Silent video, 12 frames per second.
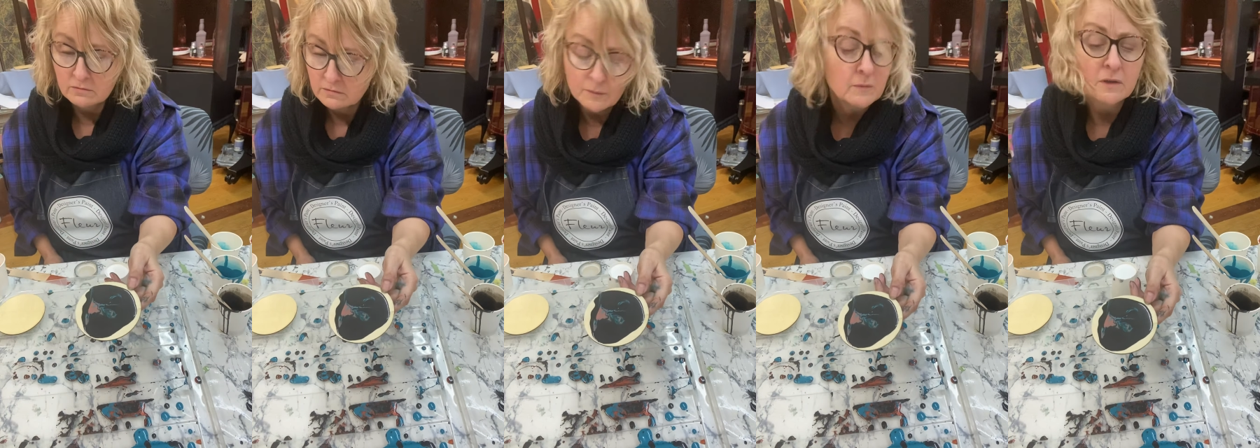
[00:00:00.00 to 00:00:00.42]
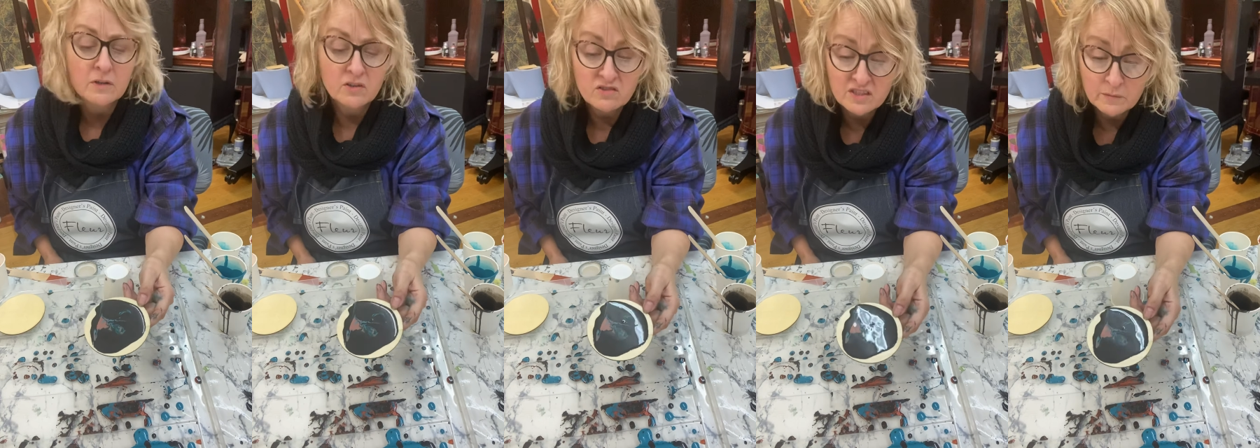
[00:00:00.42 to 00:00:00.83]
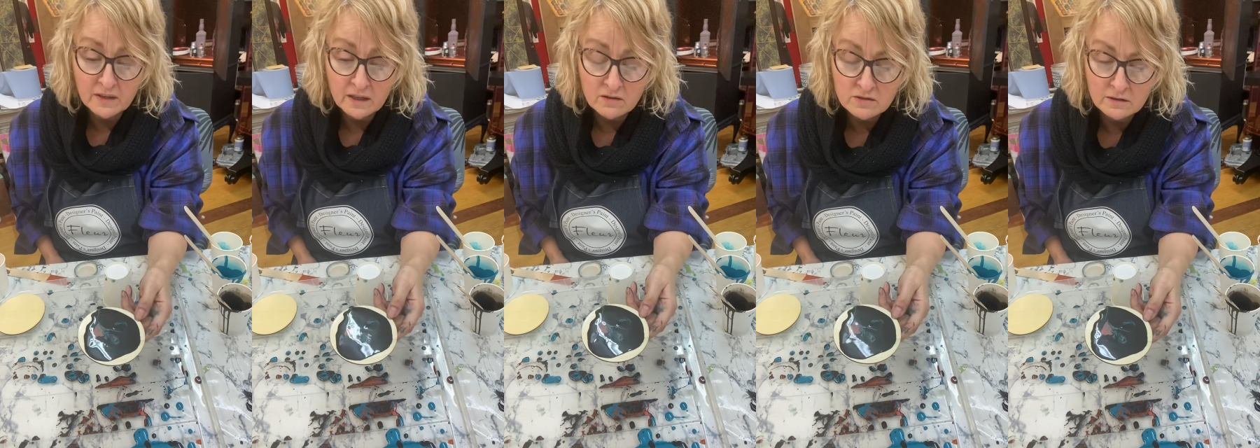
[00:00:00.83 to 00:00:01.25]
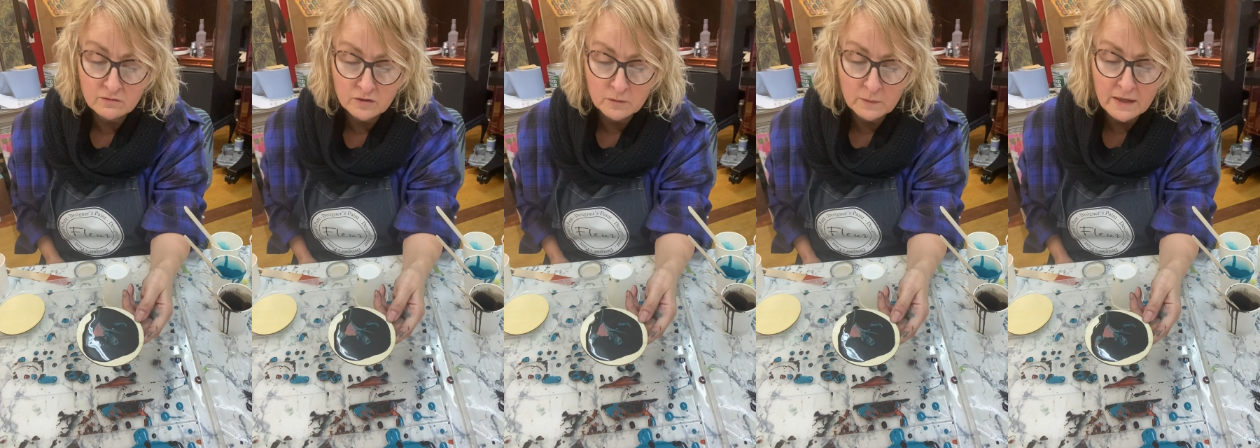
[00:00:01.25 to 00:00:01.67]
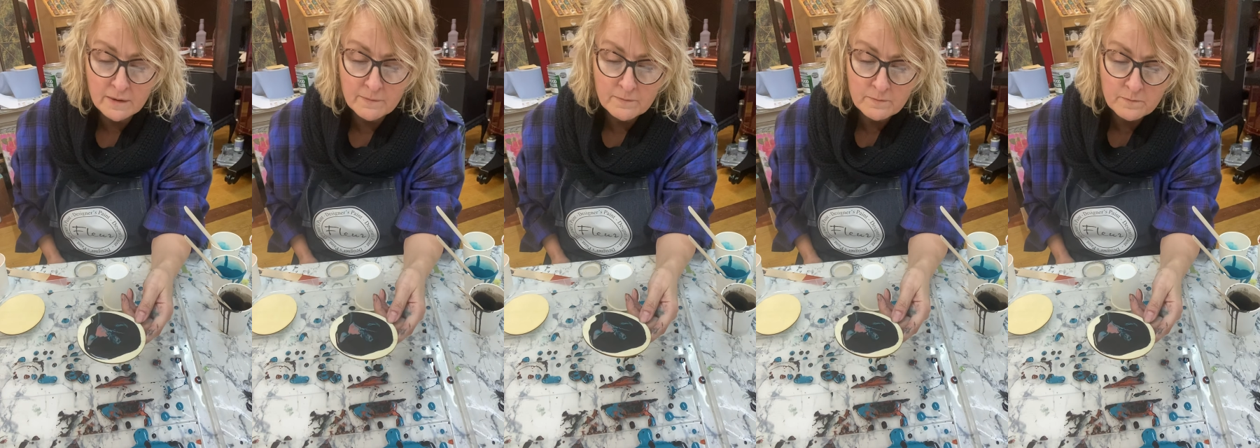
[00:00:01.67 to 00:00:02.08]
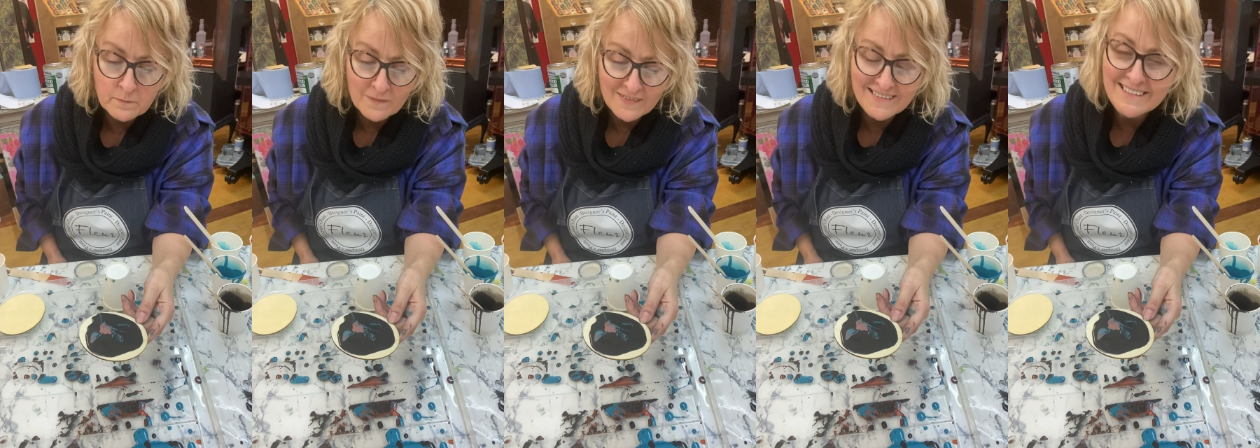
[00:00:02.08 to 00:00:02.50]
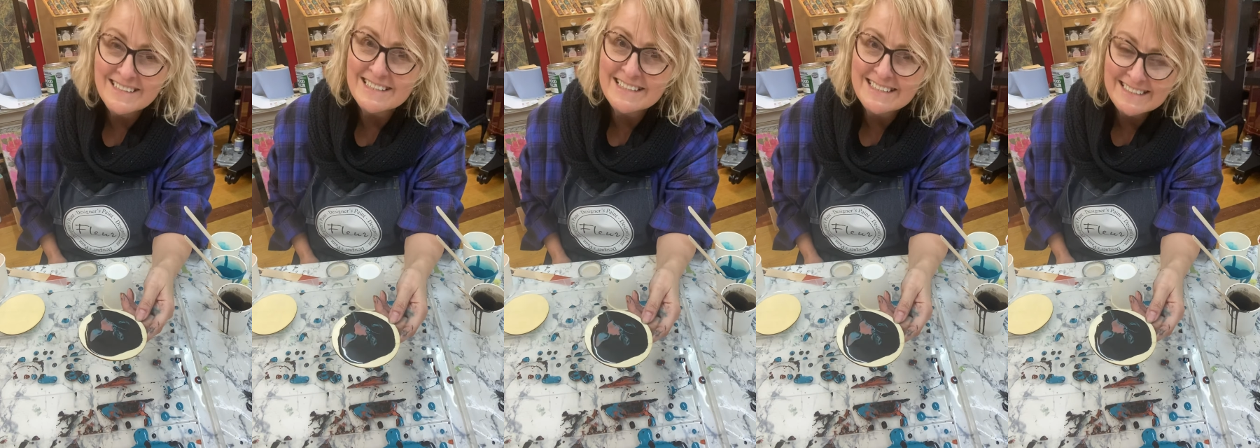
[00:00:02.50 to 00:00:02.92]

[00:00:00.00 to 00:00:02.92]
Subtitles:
I'm going to knock something else over in a minute, aren't I?